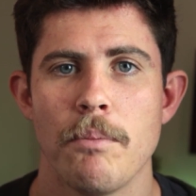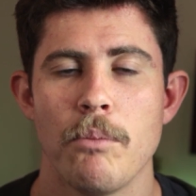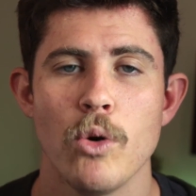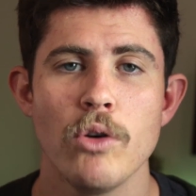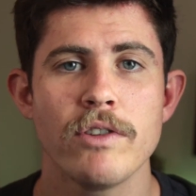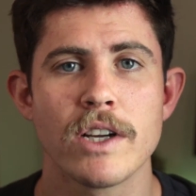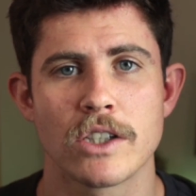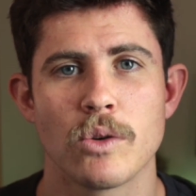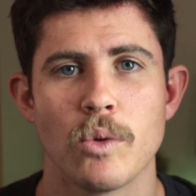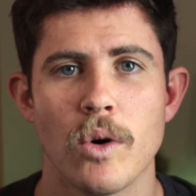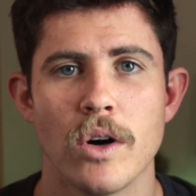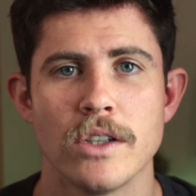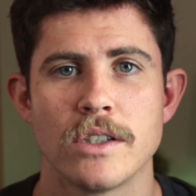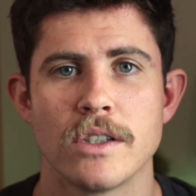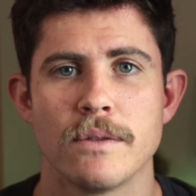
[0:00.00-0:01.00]
moving
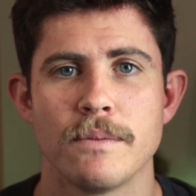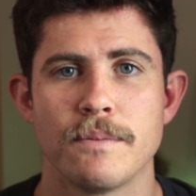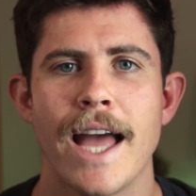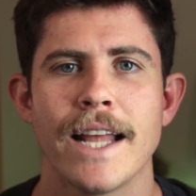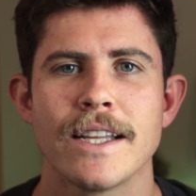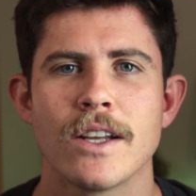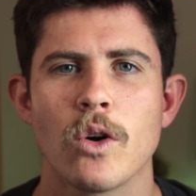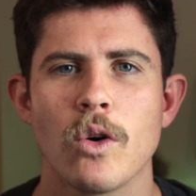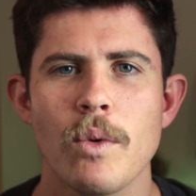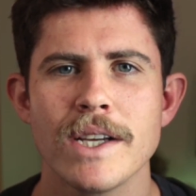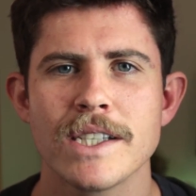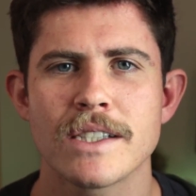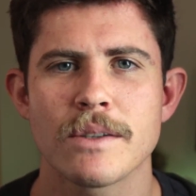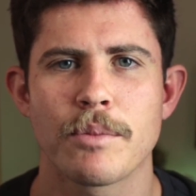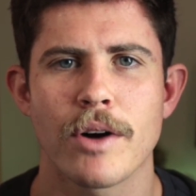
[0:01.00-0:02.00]
towards. And it
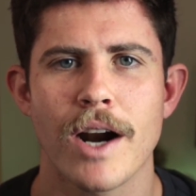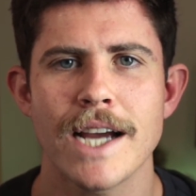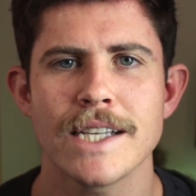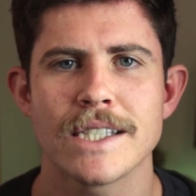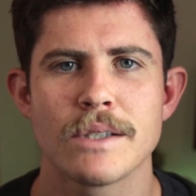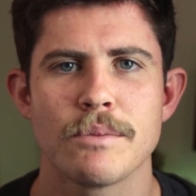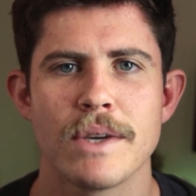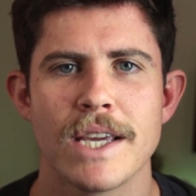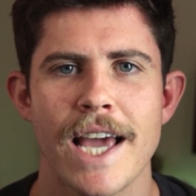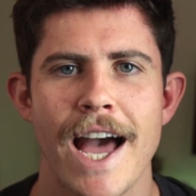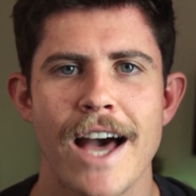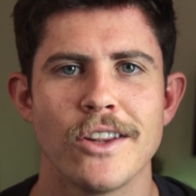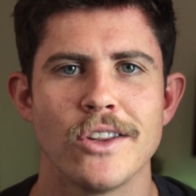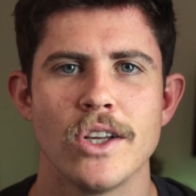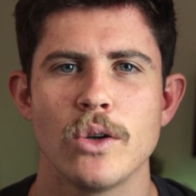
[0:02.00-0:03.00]
always surprises me
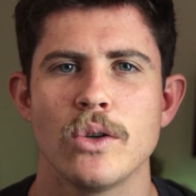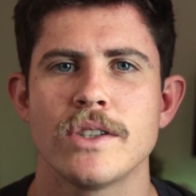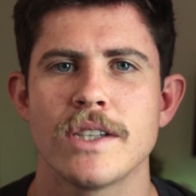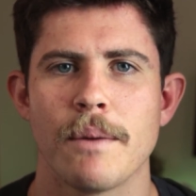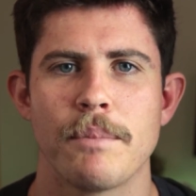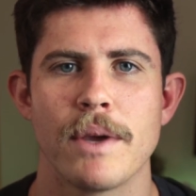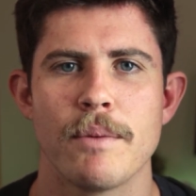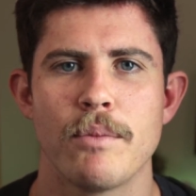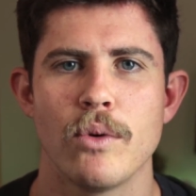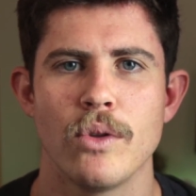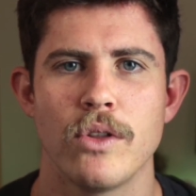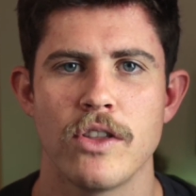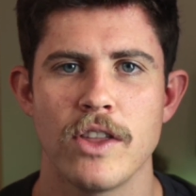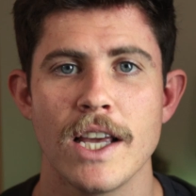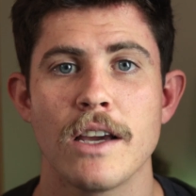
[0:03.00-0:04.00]
how little some people
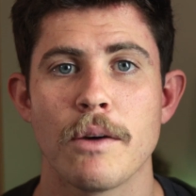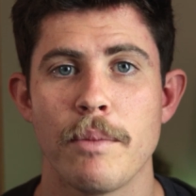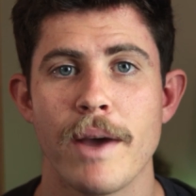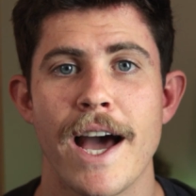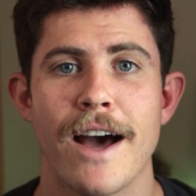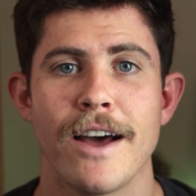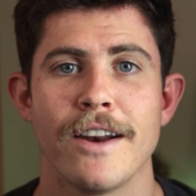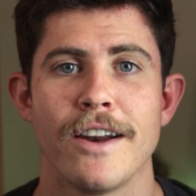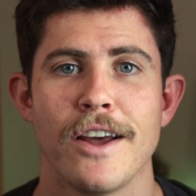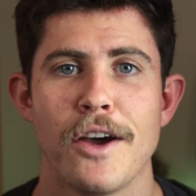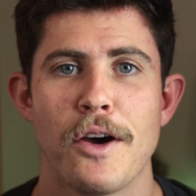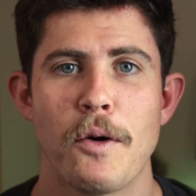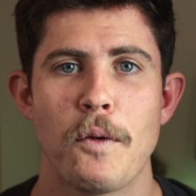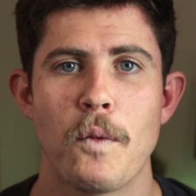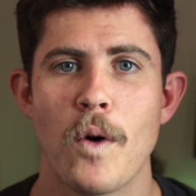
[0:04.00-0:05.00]
think about
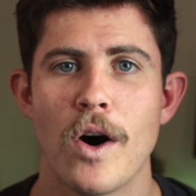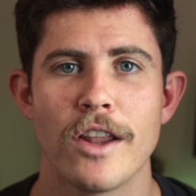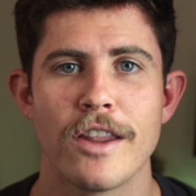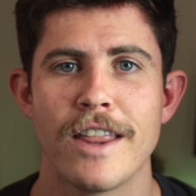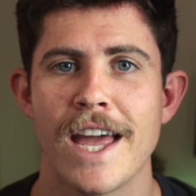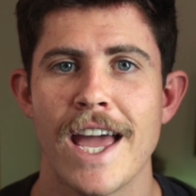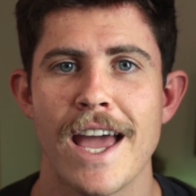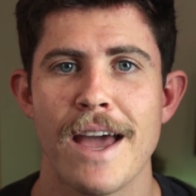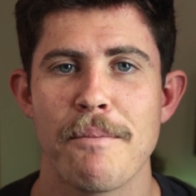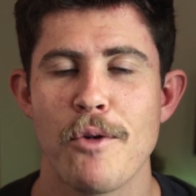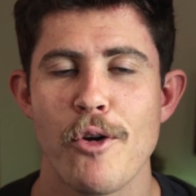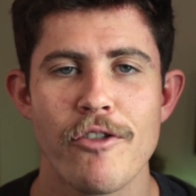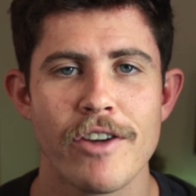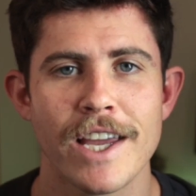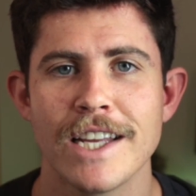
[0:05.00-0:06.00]
what they're
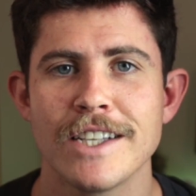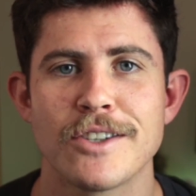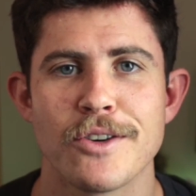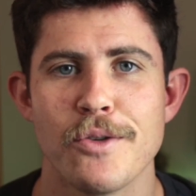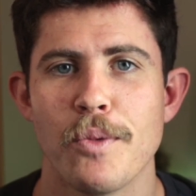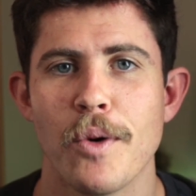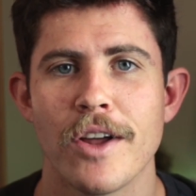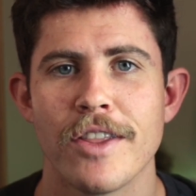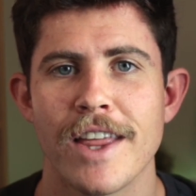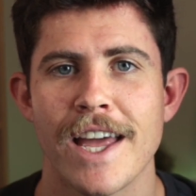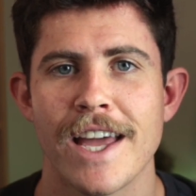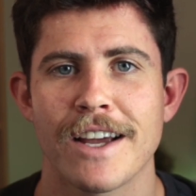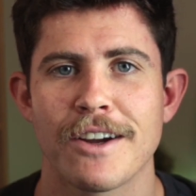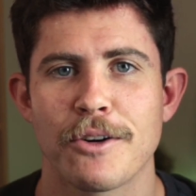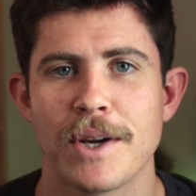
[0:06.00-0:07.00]
moving into, what
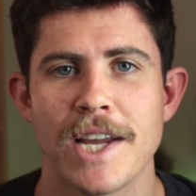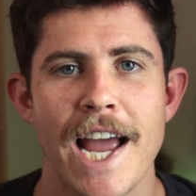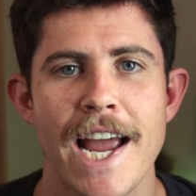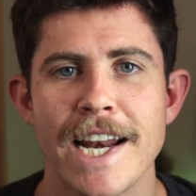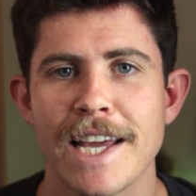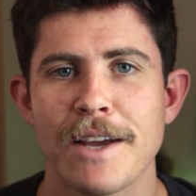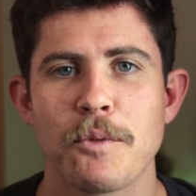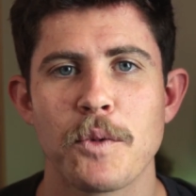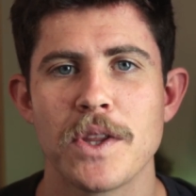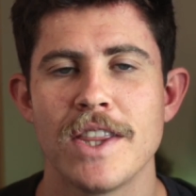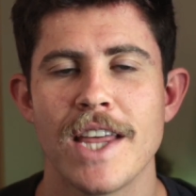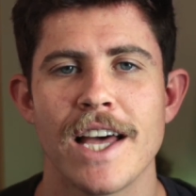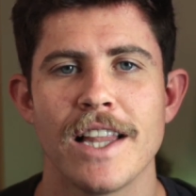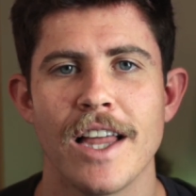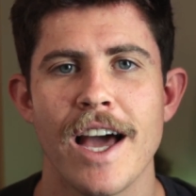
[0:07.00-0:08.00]
they're creating with
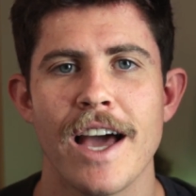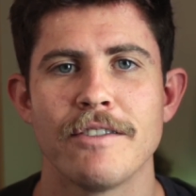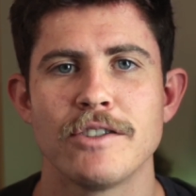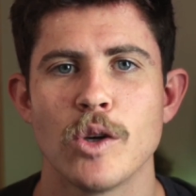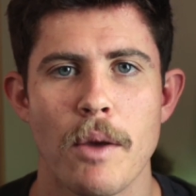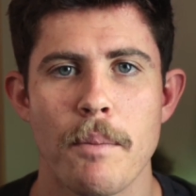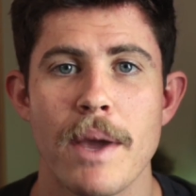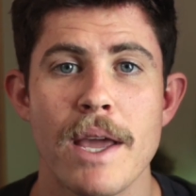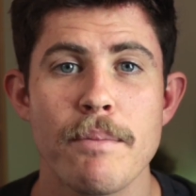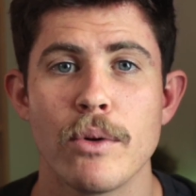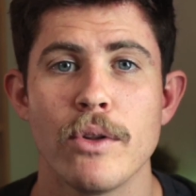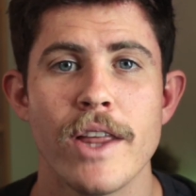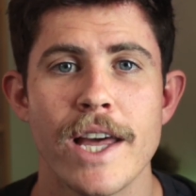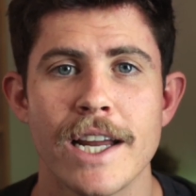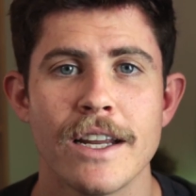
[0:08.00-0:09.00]
their lives, the
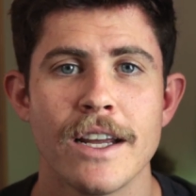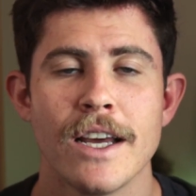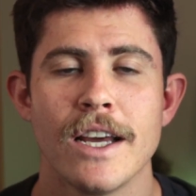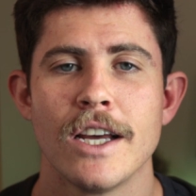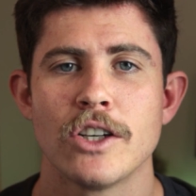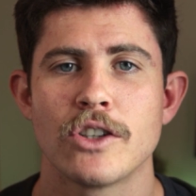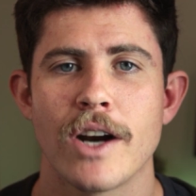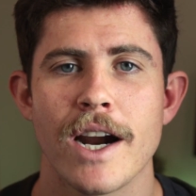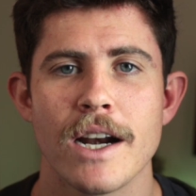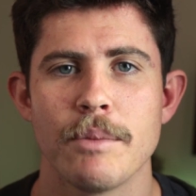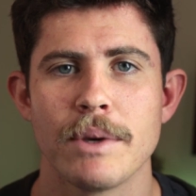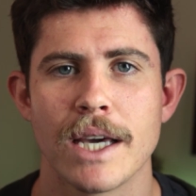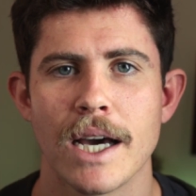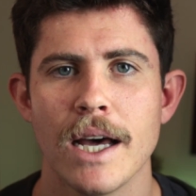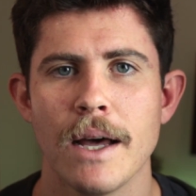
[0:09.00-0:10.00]
people they're trying to
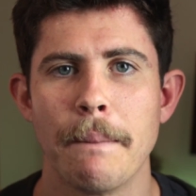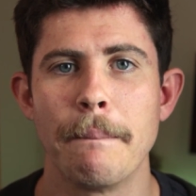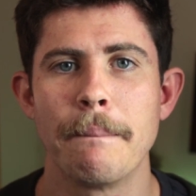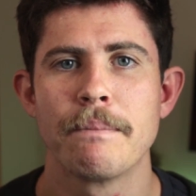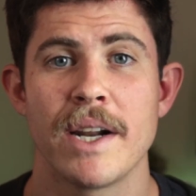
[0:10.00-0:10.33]
become.